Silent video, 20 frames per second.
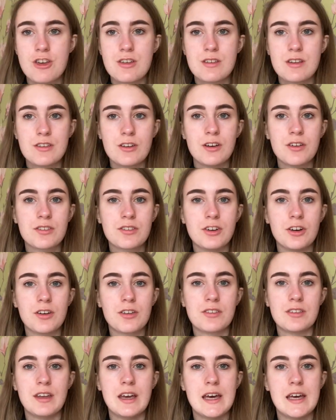She did also
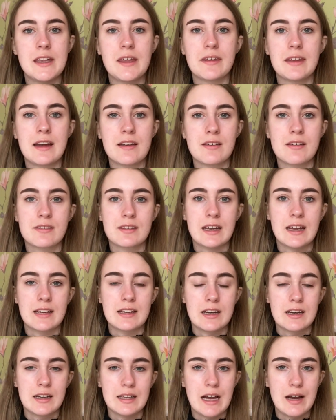say that like
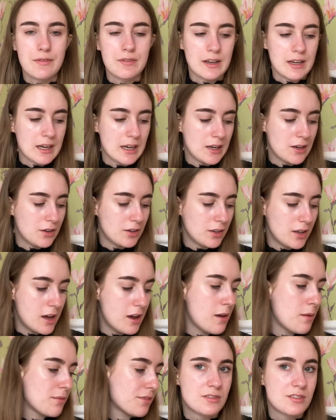I can have like a little
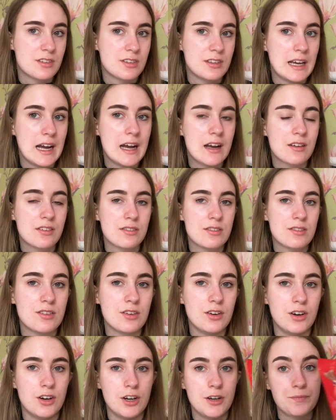um snack, so
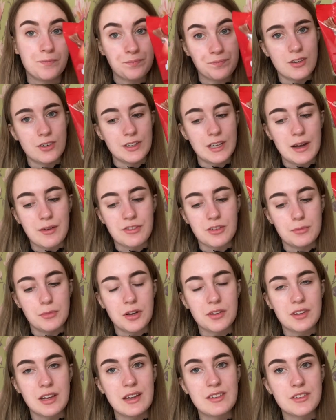I'm gonna have some
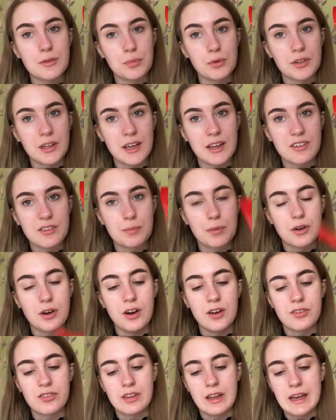Malteser bunnies
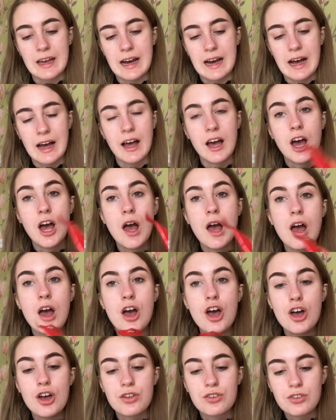because they are
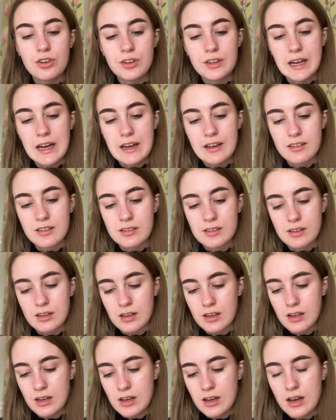so nice
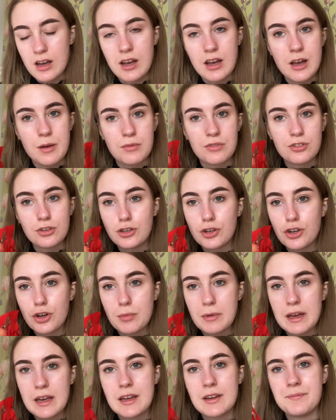and so
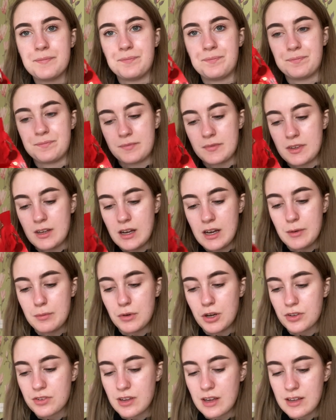yummy, and
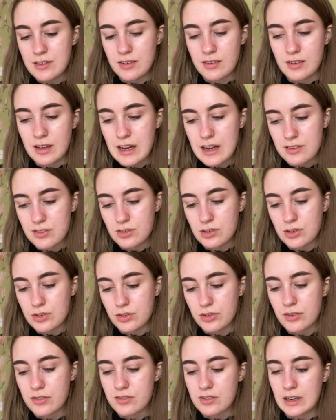Maltesers are so
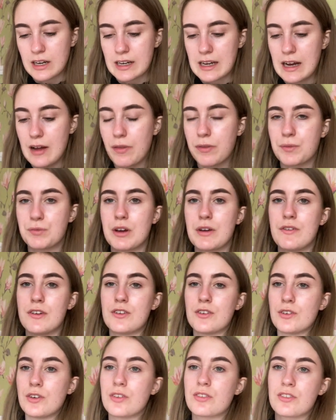good. So like I had three
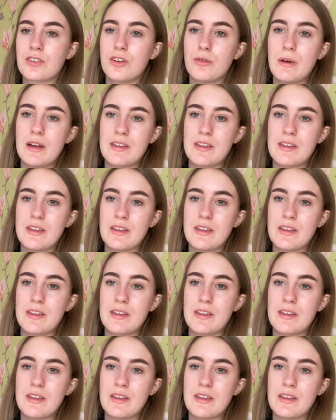videos to